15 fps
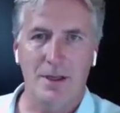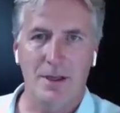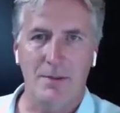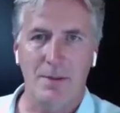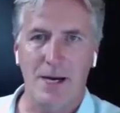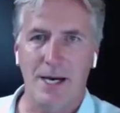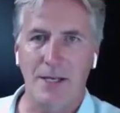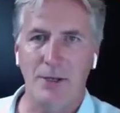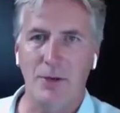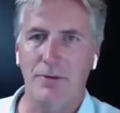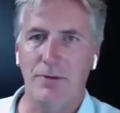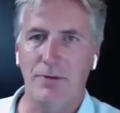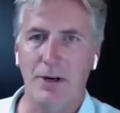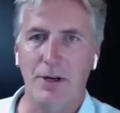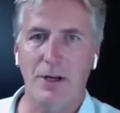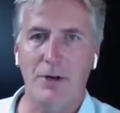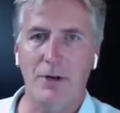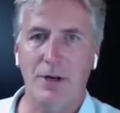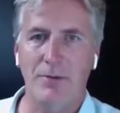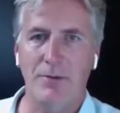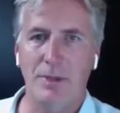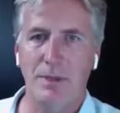I know very
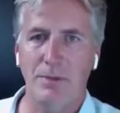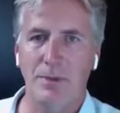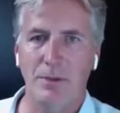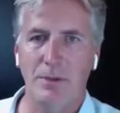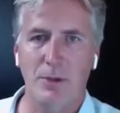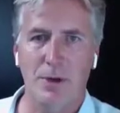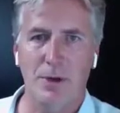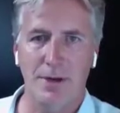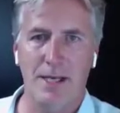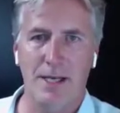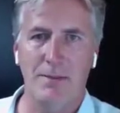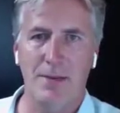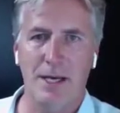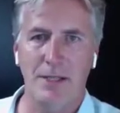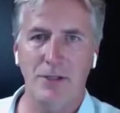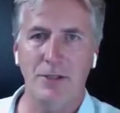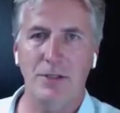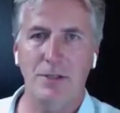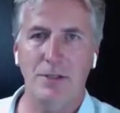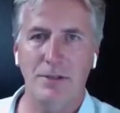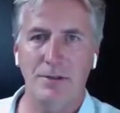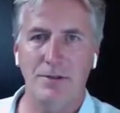creative people who are not
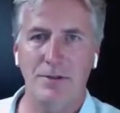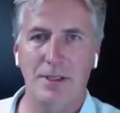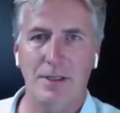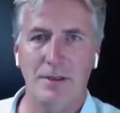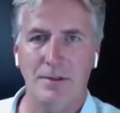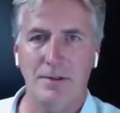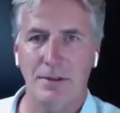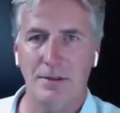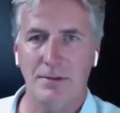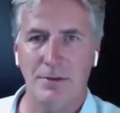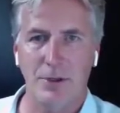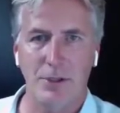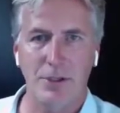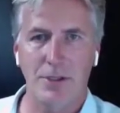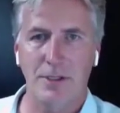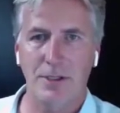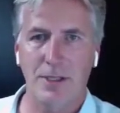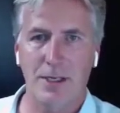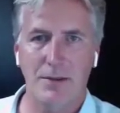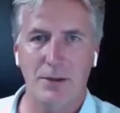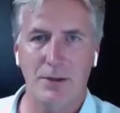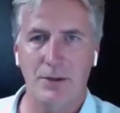imaginative, and conversely,
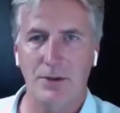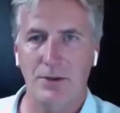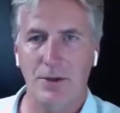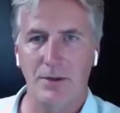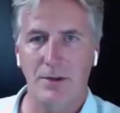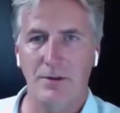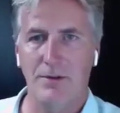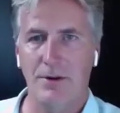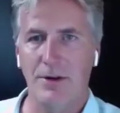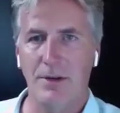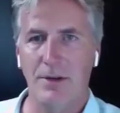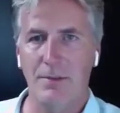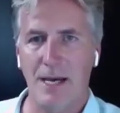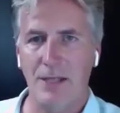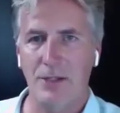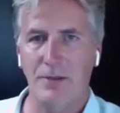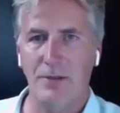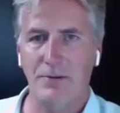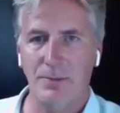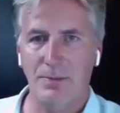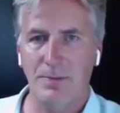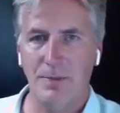I know very imaginative
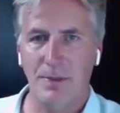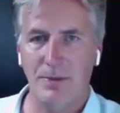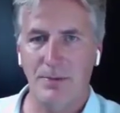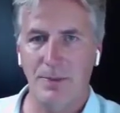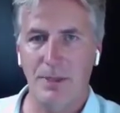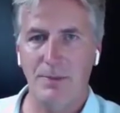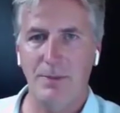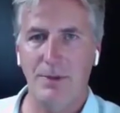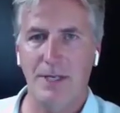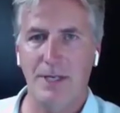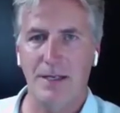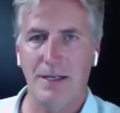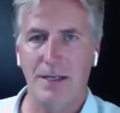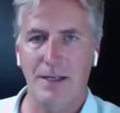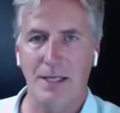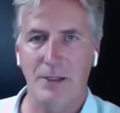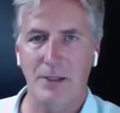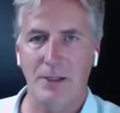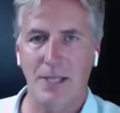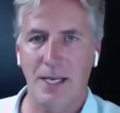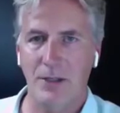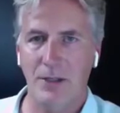people that
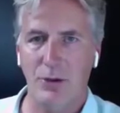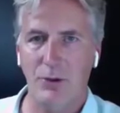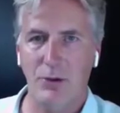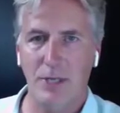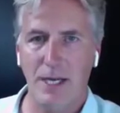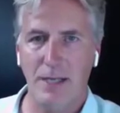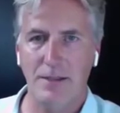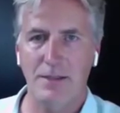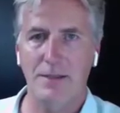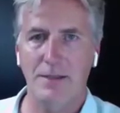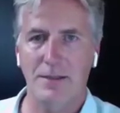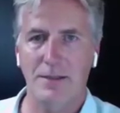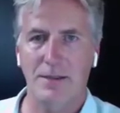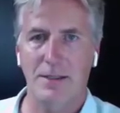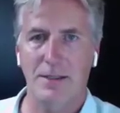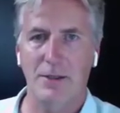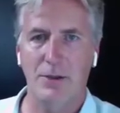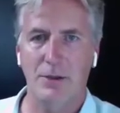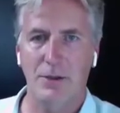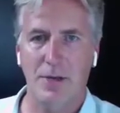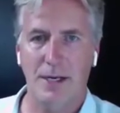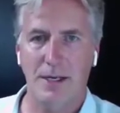can't create. They
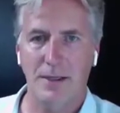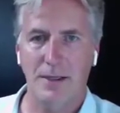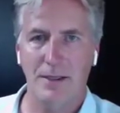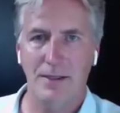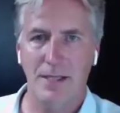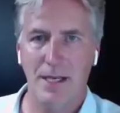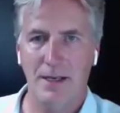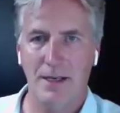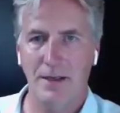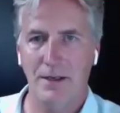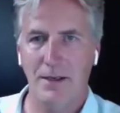don't know how to take